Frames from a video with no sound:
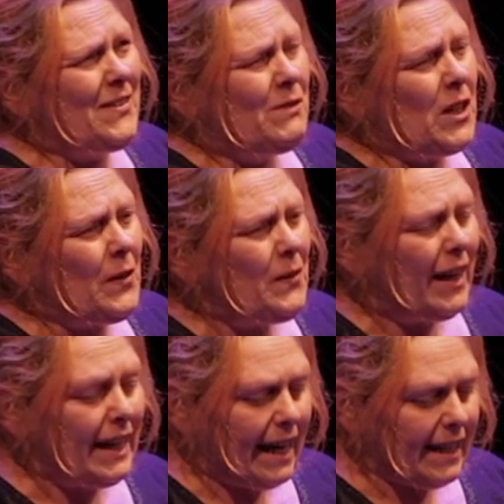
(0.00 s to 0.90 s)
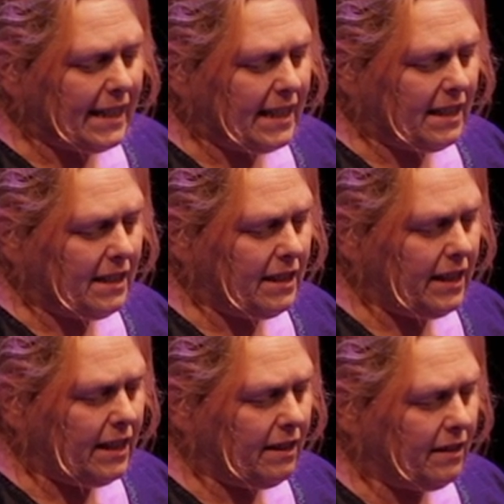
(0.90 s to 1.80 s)
So I guess
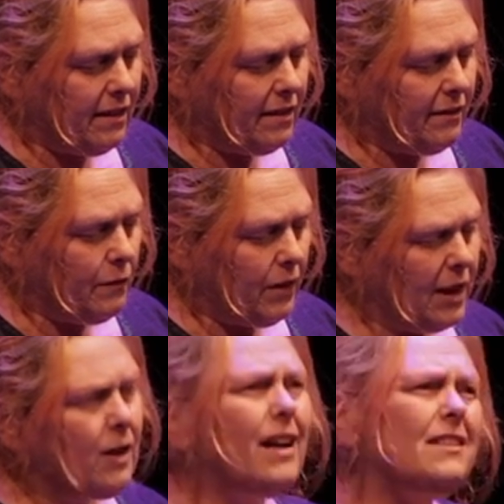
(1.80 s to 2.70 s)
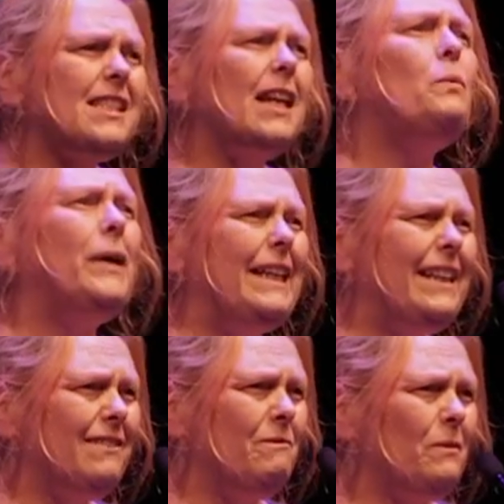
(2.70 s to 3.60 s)
I'll say
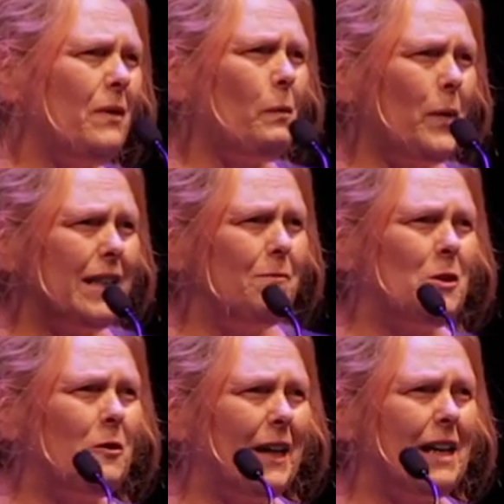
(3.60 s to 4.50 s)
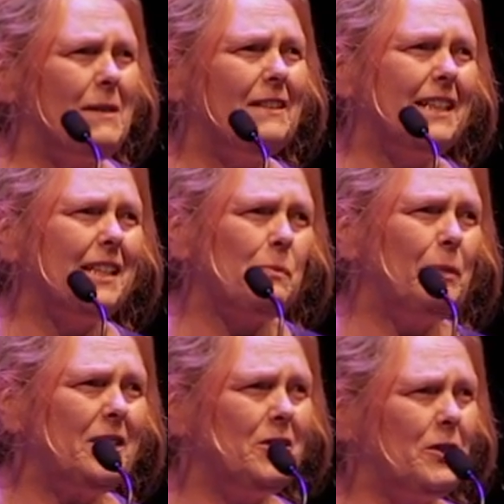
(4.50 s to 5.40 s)
we when I'm talking about this,
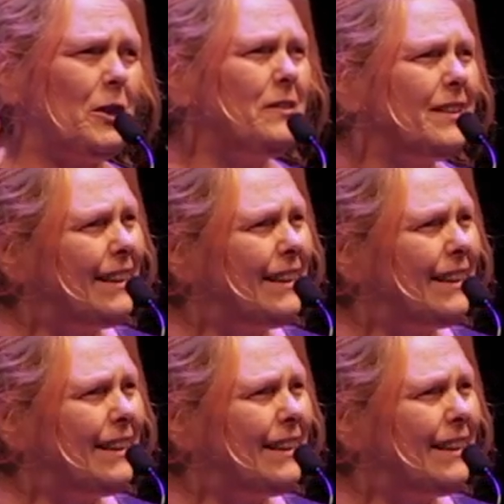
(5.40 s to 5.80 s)
but don't